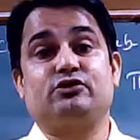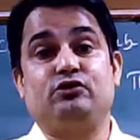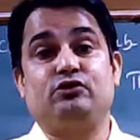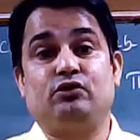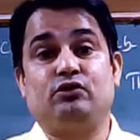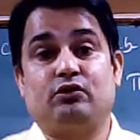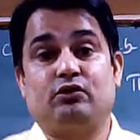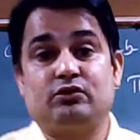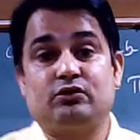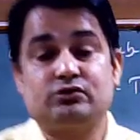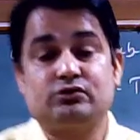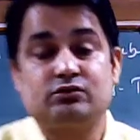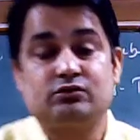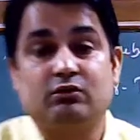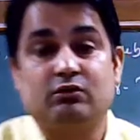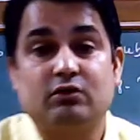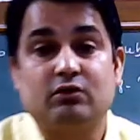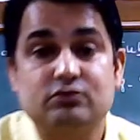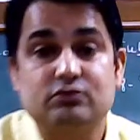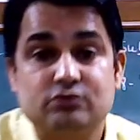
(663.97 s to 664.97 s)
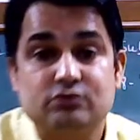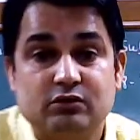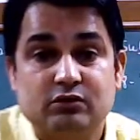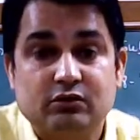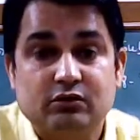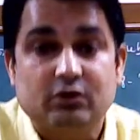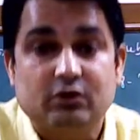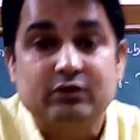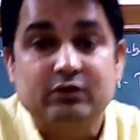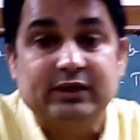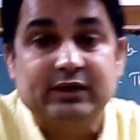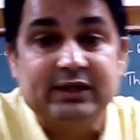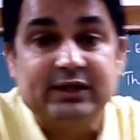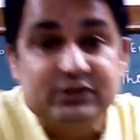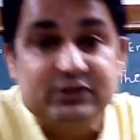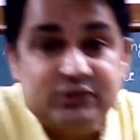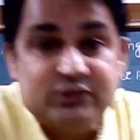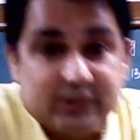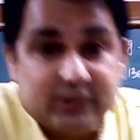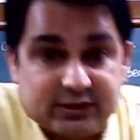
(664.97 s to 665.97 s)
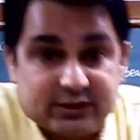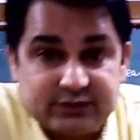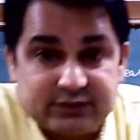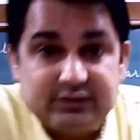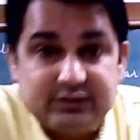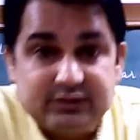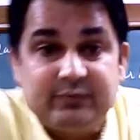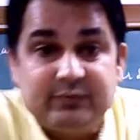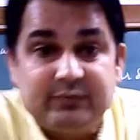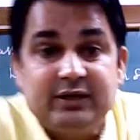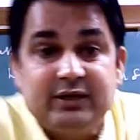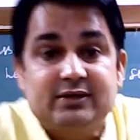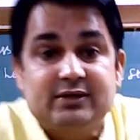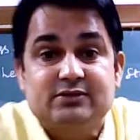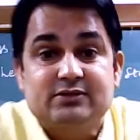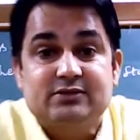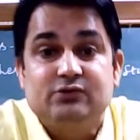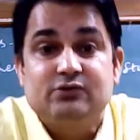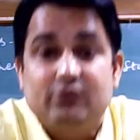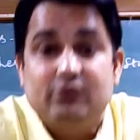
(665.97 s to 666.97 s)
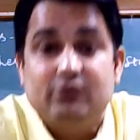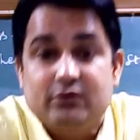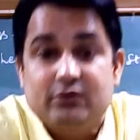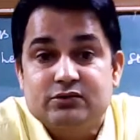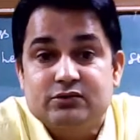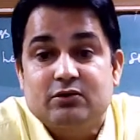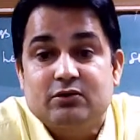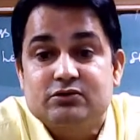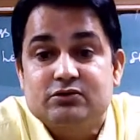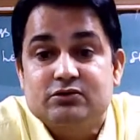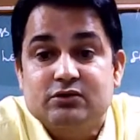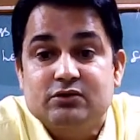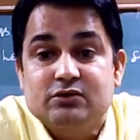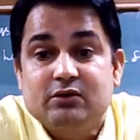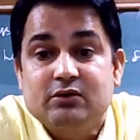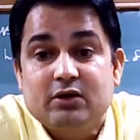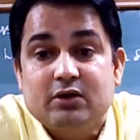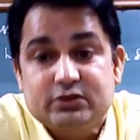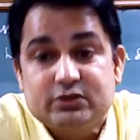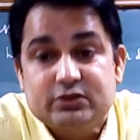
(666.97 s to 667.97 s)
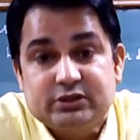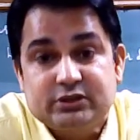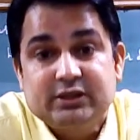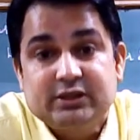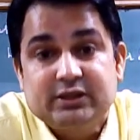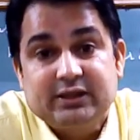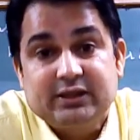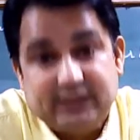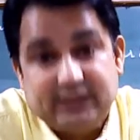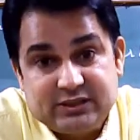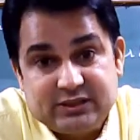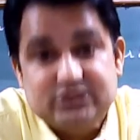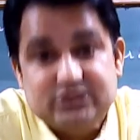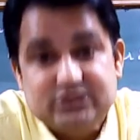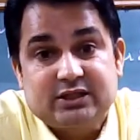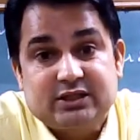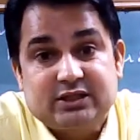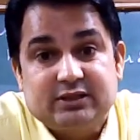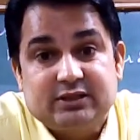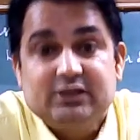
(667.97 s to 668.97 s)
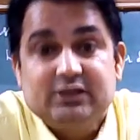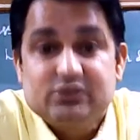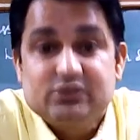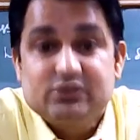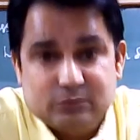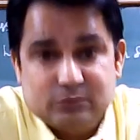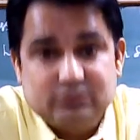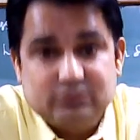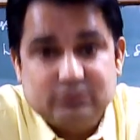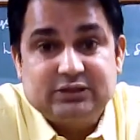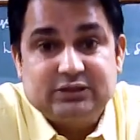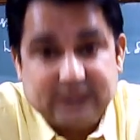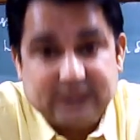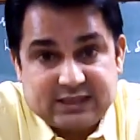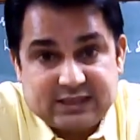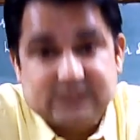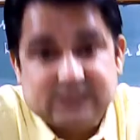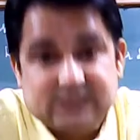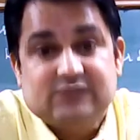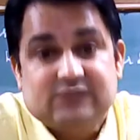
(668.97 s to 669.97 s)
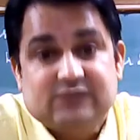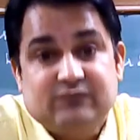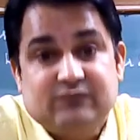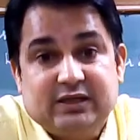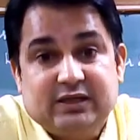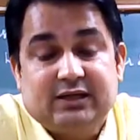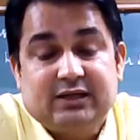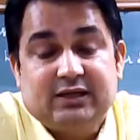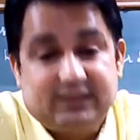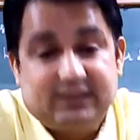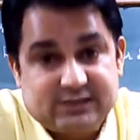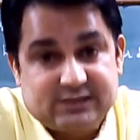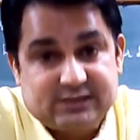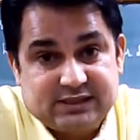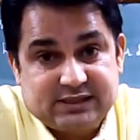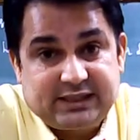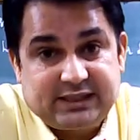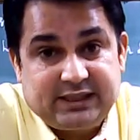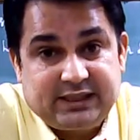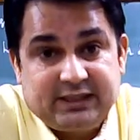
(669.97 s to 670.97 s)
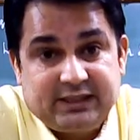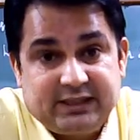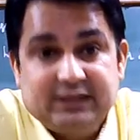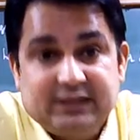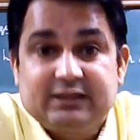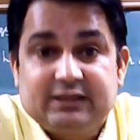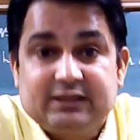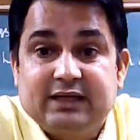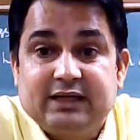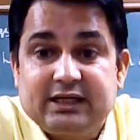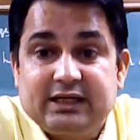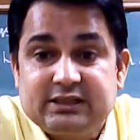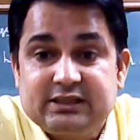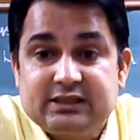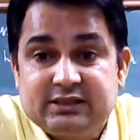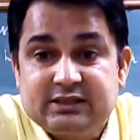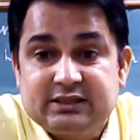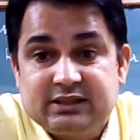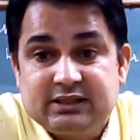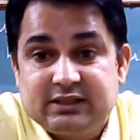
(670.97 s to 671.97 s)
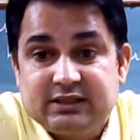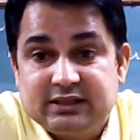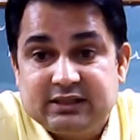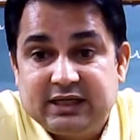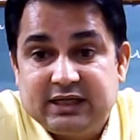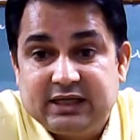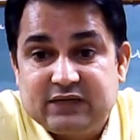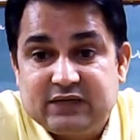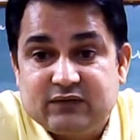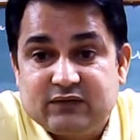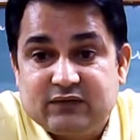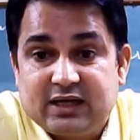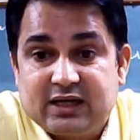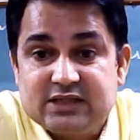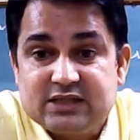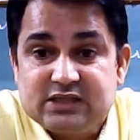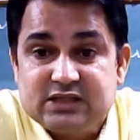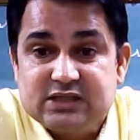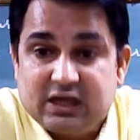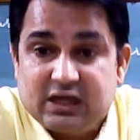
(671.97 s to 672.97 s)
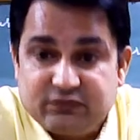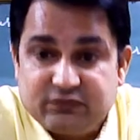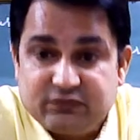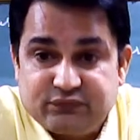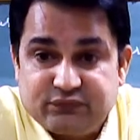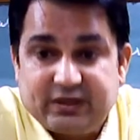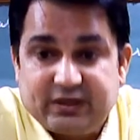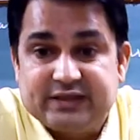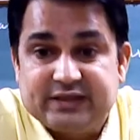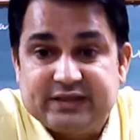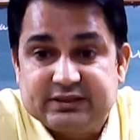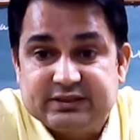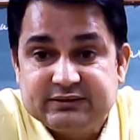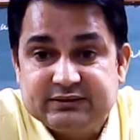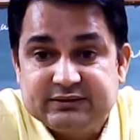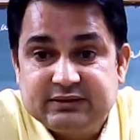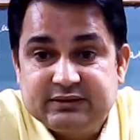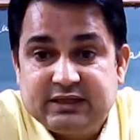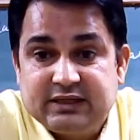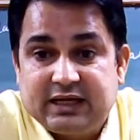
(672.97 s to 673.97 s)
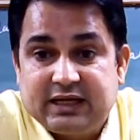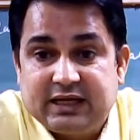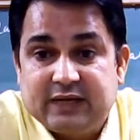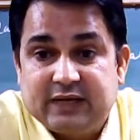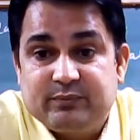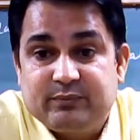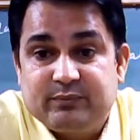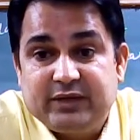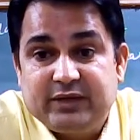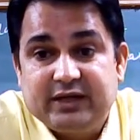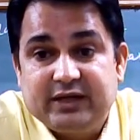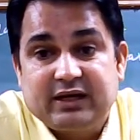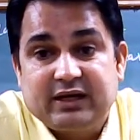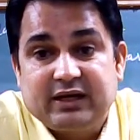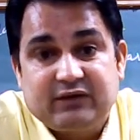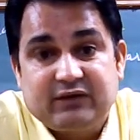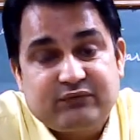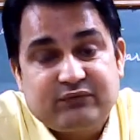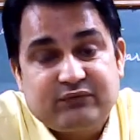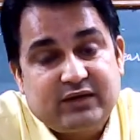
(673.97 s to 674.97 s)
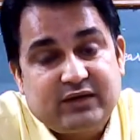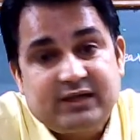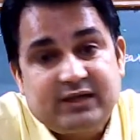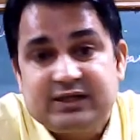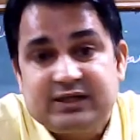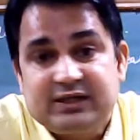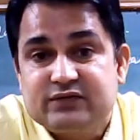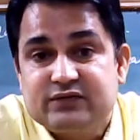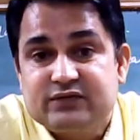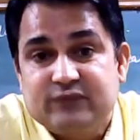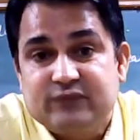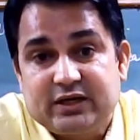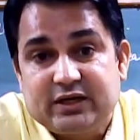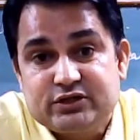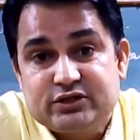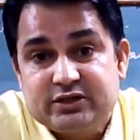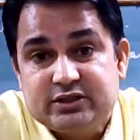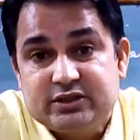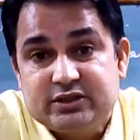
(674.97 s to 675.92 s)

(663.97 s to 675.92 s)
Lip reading: nose also got injured. The bear's nose also got injured. So yes, we can say that it was afraid, and being afraid, it went